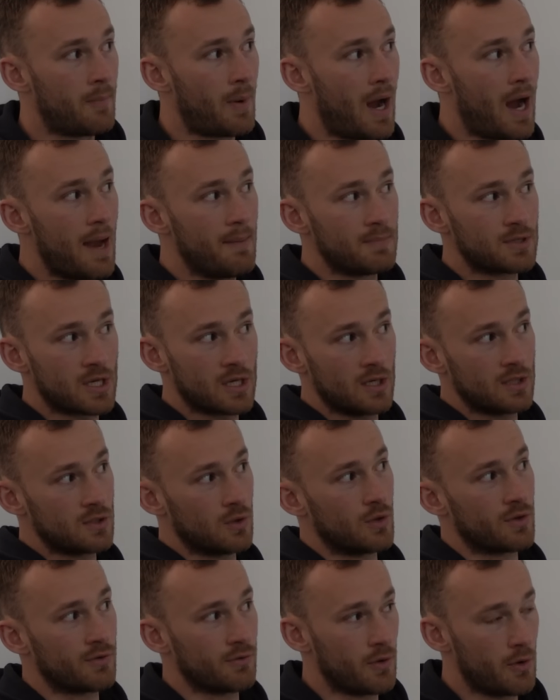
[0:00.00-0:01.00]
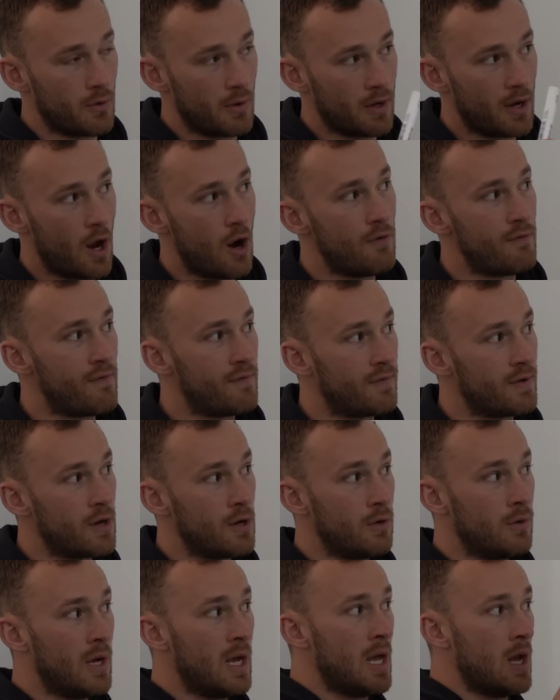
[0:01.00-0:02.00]
But I'm just going to talk through an
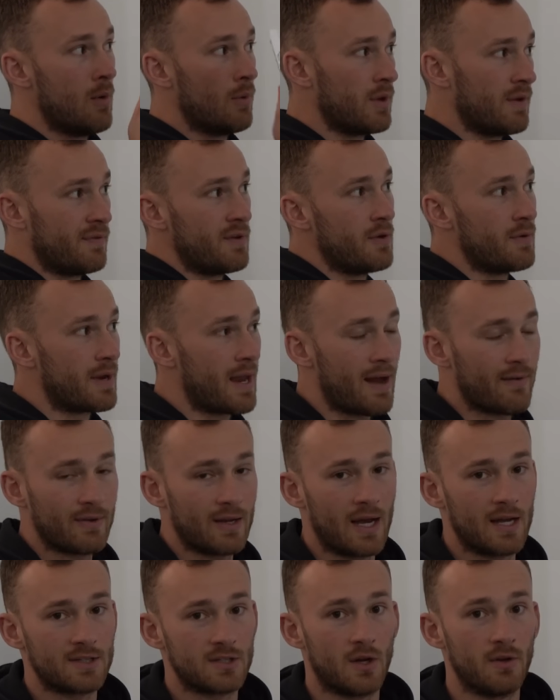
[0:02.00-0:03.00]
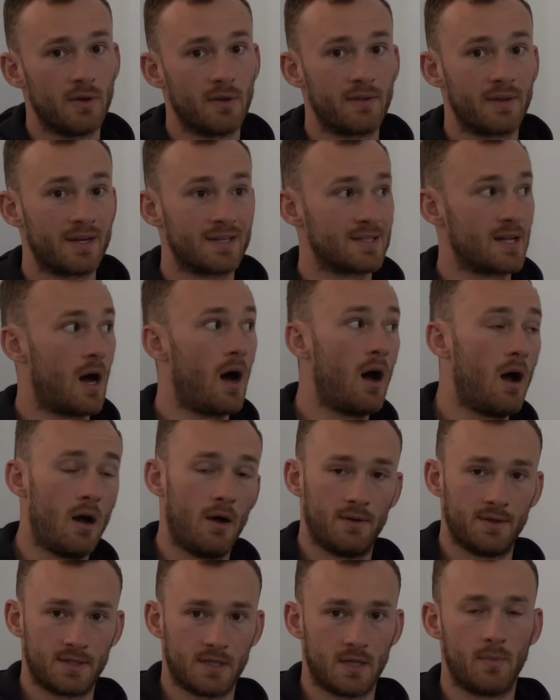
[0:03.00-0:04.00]
overview with a few caveats on the things that
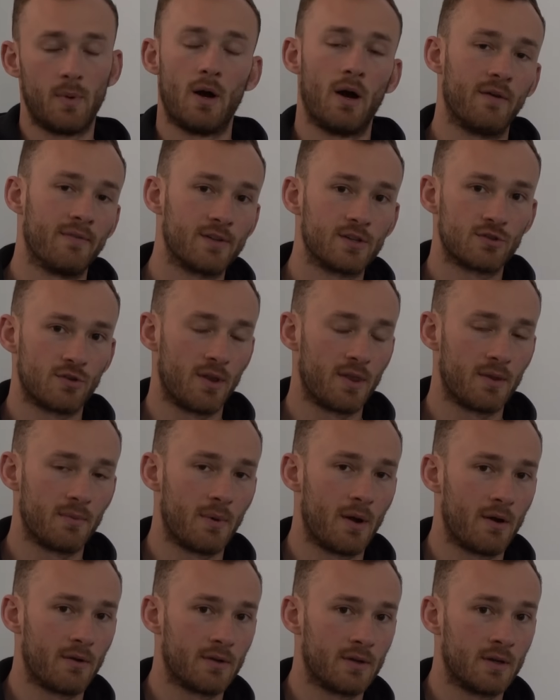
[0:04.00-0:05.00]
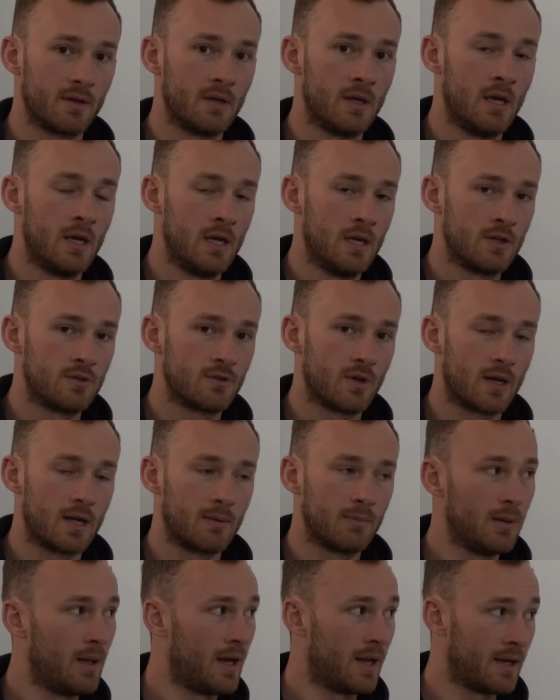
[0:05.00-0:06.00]
aren't a part of the Strength and Marathon
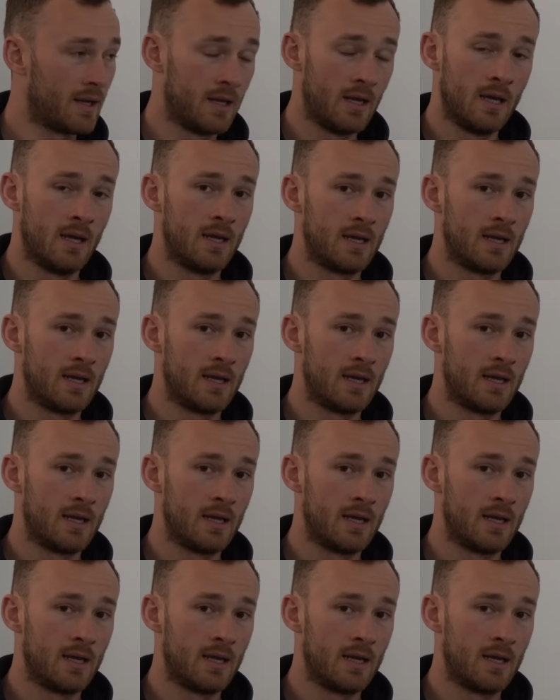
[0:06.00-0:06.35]
training plan,